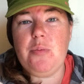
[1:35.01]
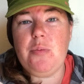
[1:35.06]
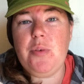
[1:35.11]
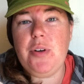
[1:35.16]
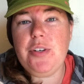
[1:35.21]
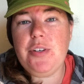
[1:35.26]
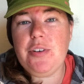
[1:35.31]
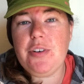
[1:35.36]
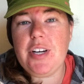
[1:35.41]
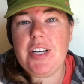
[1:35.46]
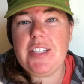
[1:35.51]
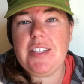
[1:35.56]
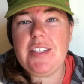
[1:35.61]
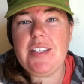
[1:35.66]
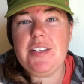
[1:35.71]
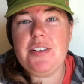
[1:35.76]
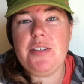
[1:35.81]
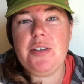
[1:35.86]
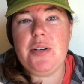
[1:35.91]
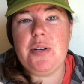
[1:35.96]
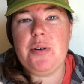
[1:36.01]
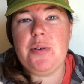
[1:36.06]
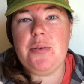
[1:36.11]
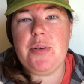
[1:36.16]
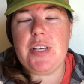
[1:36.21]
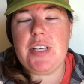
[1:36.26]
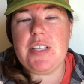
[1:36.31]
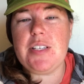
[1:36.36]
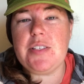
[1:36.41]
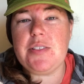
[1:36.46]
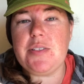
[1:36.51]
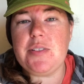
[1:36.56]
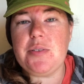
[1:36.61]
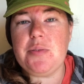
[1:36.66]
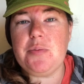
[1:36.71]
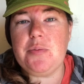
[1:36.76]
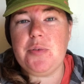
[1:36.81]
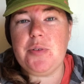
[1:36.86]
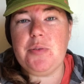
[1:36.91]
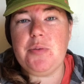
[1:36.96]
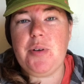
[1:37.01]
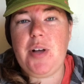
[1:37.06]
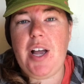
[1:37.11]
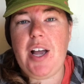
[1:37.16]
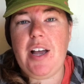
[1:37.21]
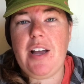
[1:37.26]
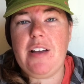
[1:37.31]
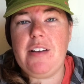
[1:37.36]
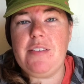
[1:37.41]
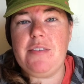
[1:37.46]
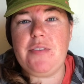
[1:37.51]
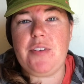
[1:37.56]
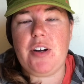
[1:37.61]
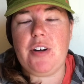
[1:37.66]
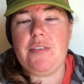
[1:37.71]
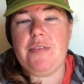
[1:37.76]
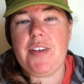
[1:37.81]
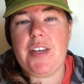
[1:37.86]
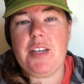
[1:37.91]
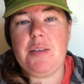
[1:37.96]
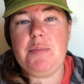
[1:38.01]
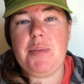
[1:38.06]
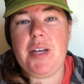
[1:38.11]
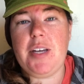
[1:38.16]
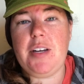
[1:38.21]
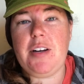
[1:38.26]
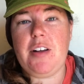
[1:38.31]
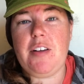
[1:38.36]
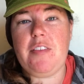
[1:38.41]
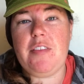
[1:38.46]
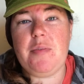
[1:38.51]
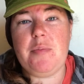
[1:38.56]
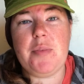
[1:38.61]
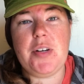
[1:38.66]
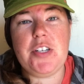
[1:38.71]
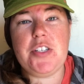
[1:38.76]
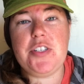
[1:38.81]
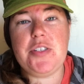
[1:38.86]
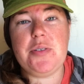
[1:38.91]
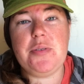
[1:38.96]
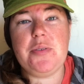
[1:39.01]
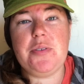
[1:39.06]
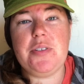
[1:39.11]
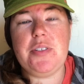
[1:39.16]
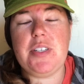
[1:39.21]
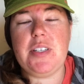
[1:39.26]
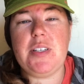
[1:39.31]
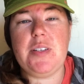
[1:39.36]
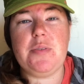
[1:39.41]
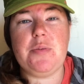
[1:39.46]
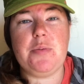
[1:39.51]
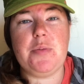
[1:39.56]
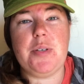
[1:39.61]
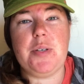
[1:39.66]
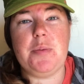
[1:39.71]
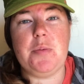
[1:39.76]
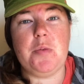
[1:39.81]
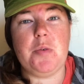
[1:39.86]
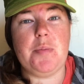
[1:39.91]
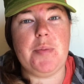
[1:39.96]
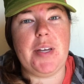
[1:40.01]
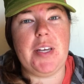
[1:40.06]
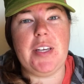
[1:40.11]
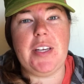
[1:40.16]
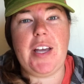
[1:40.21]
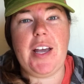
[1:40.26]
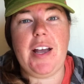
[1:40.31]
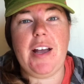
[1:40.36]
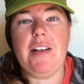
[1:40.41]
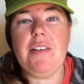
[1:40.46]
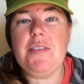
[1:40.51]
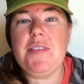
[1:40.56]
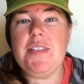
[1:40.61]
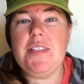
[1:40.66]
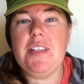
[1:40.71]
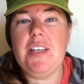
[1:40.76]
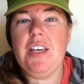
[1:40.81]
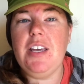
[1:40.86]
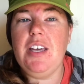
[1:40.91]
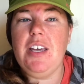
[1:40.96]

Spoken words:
One great thing though is we will have our van paid off much sooner than if we were buying a house,